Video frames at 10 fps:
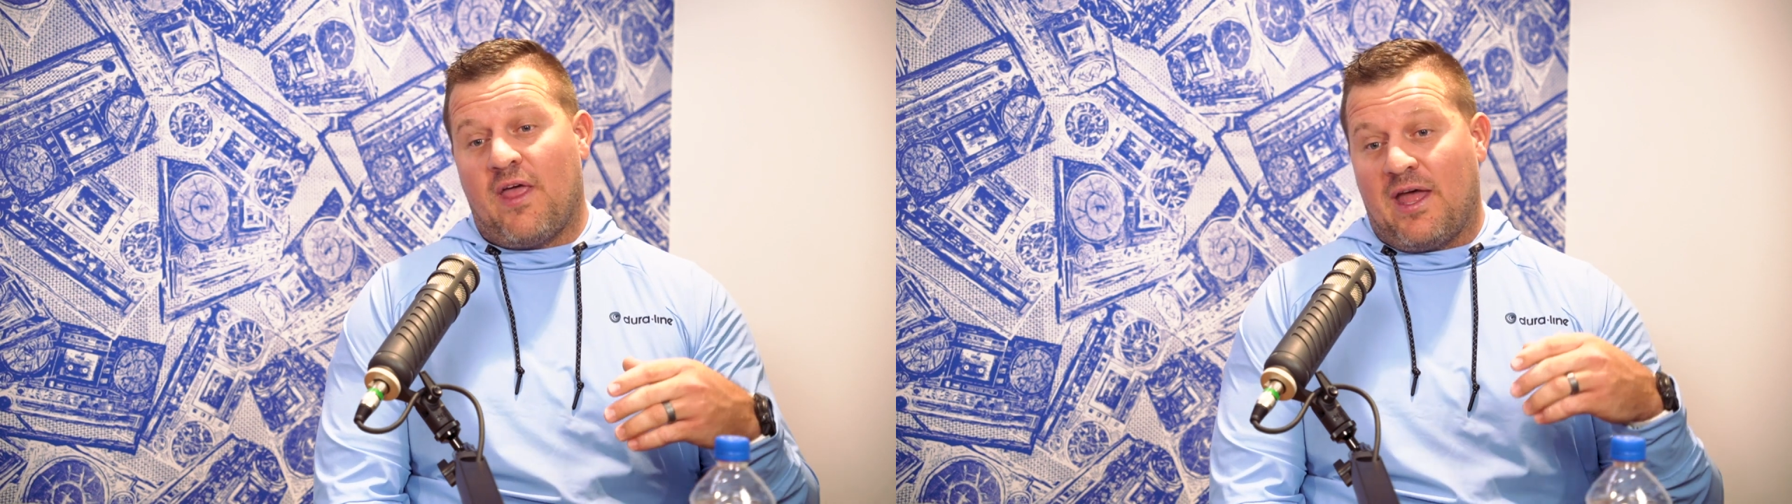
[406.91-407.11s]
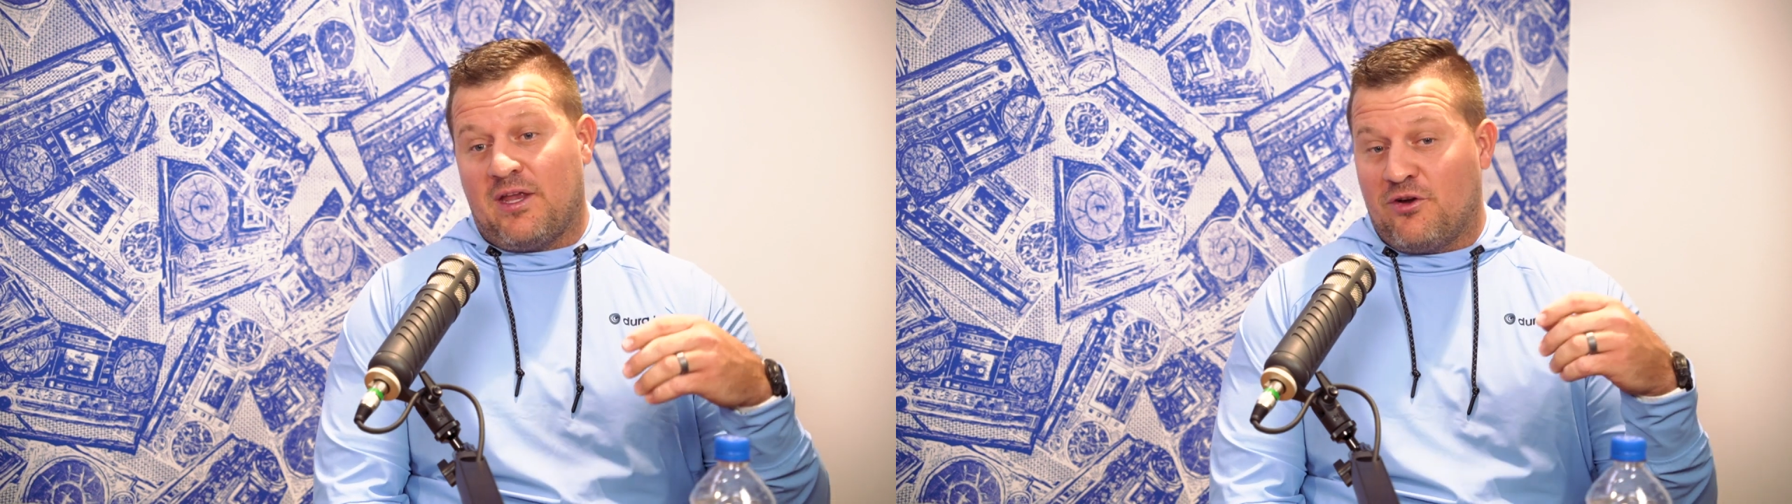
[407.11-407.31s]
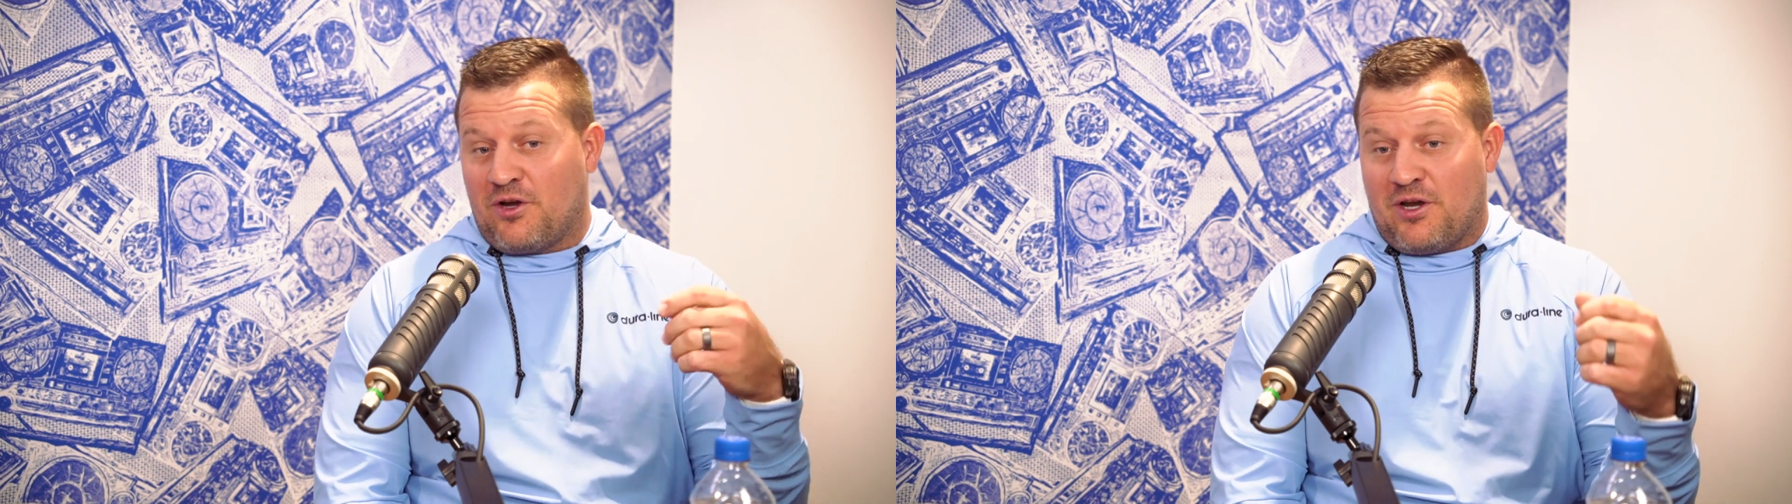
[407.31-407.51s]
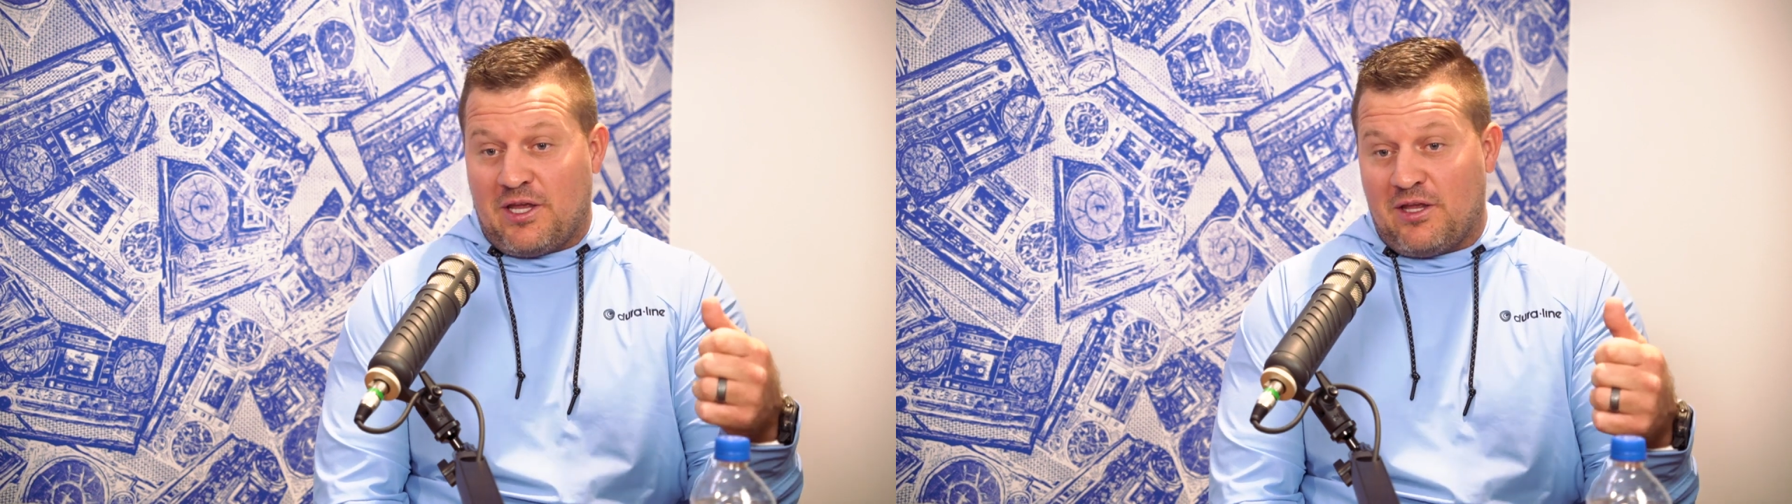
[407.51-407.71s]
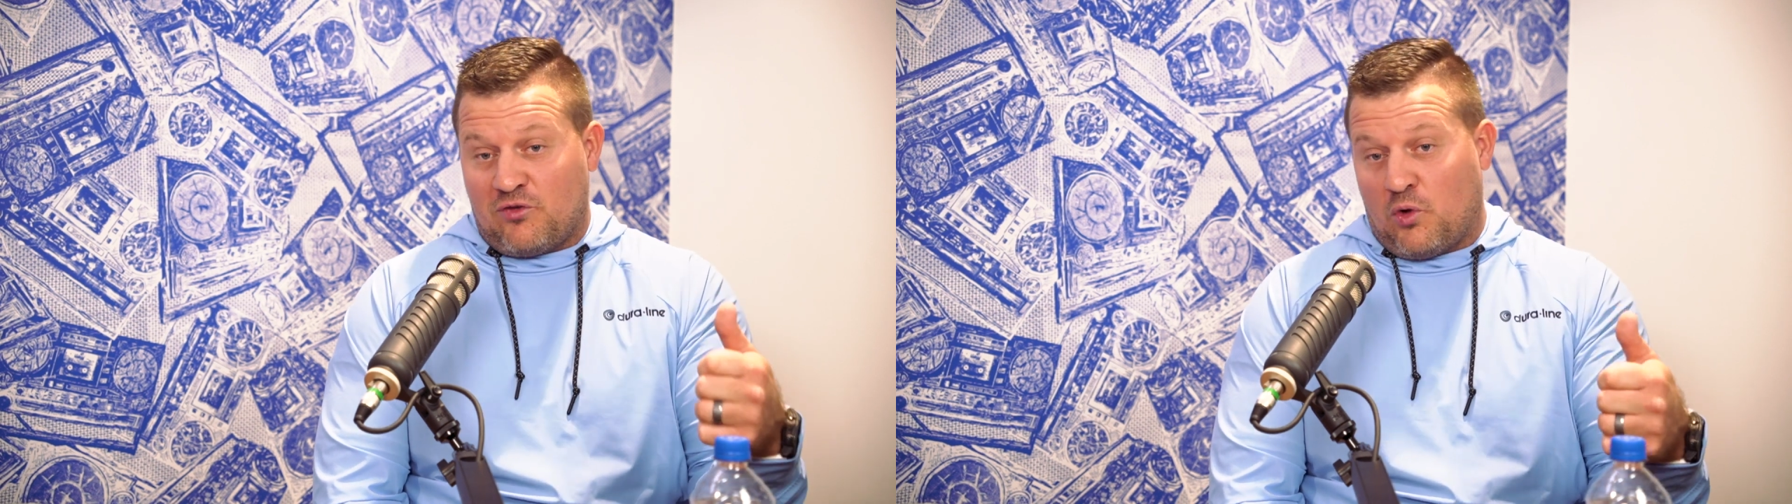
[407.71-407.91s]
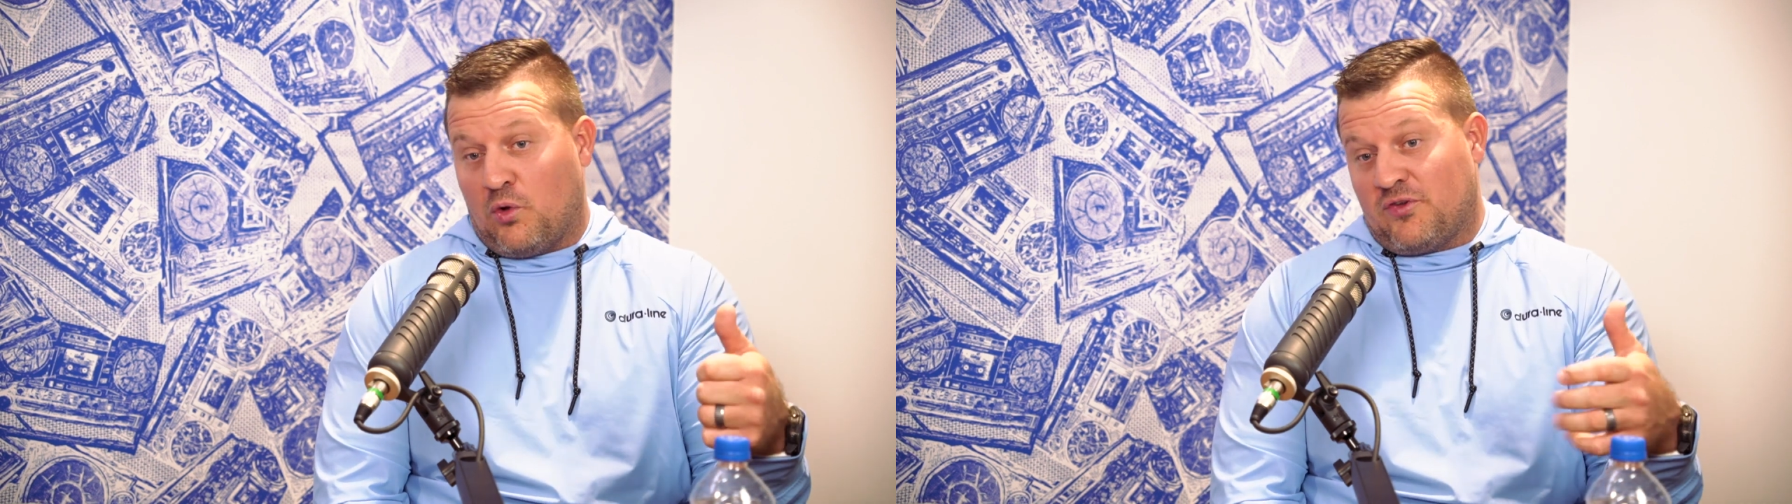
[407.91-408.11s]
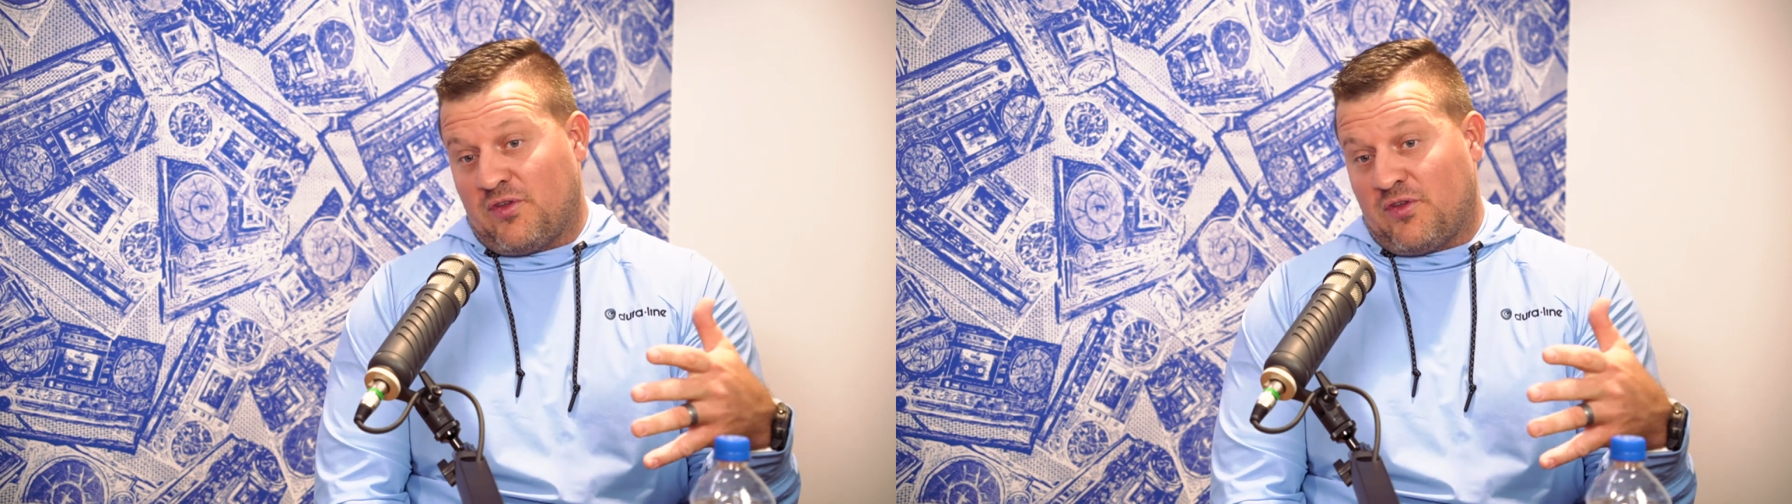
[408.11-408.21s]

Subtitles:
that you're going to get told